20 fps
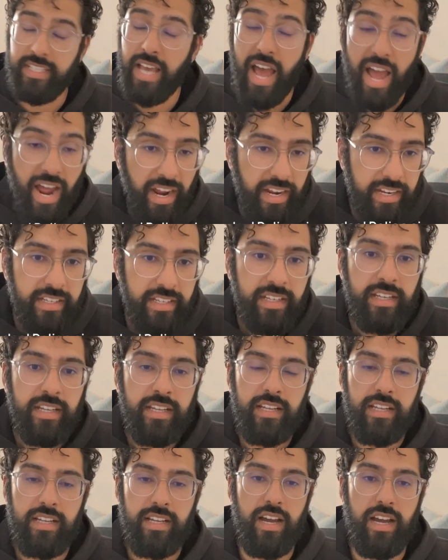attack,
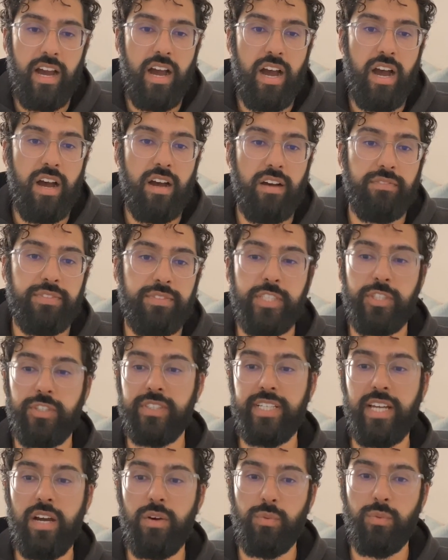
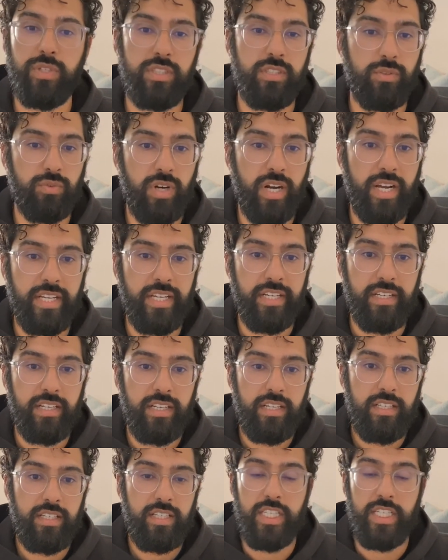figuring out what the right
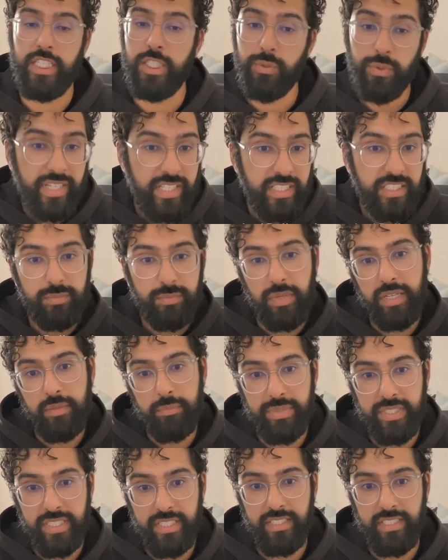ingredients
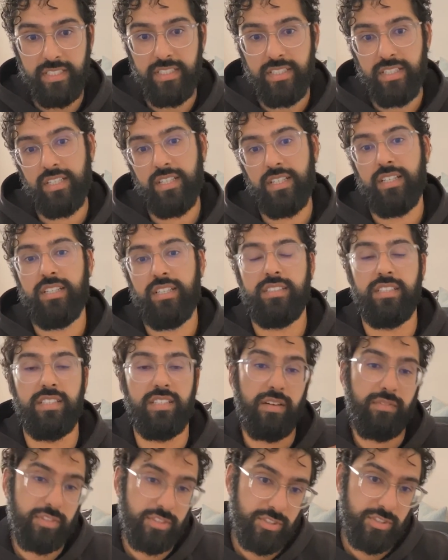might be
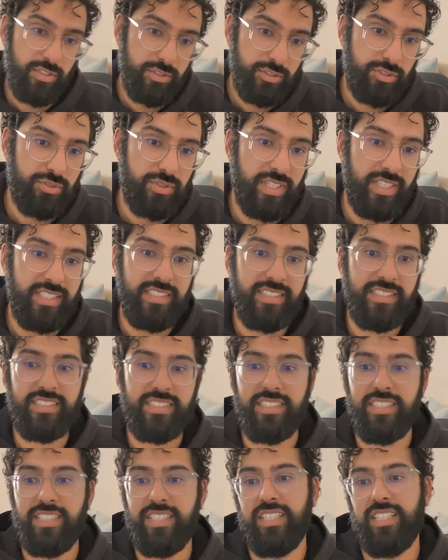to leverage those
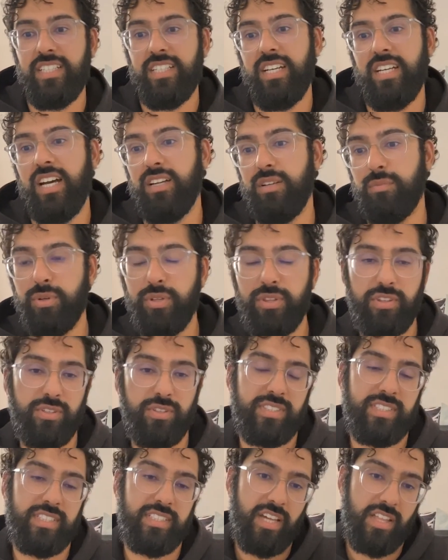trends, how to put
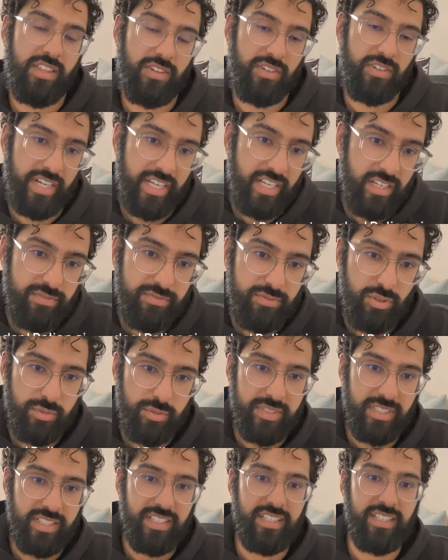those together in a
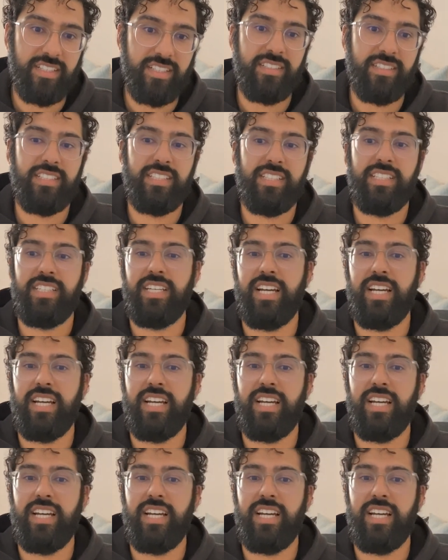formula,